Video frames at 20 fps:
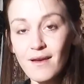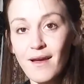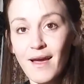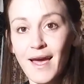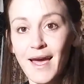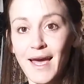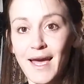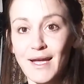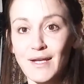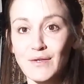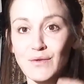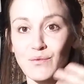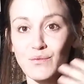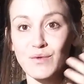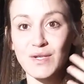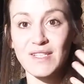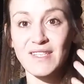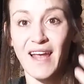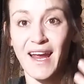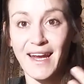and
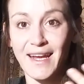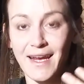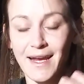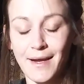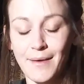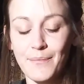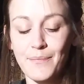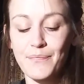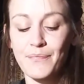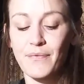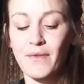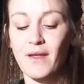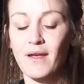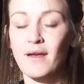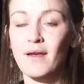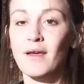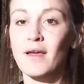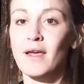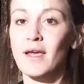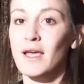reciting
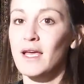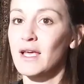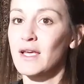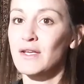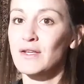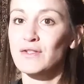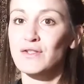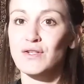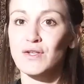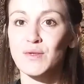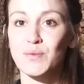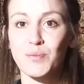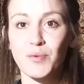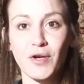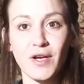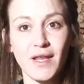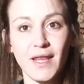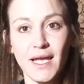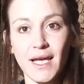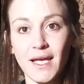is just
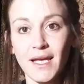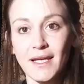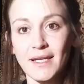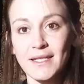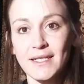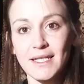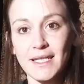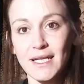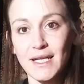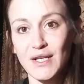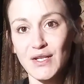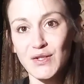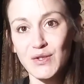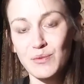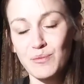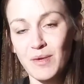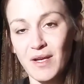breathing into each